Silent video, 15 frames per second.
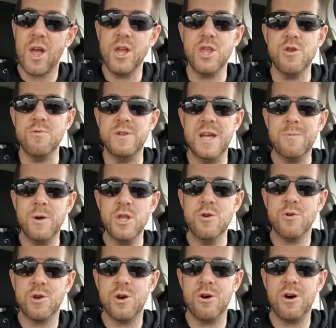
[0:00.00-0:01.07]
You did what
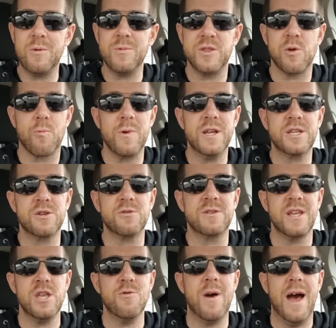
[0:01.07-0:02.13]
you could with the resources
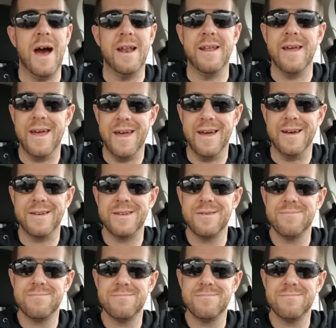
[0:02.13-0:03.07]
that you had at hand.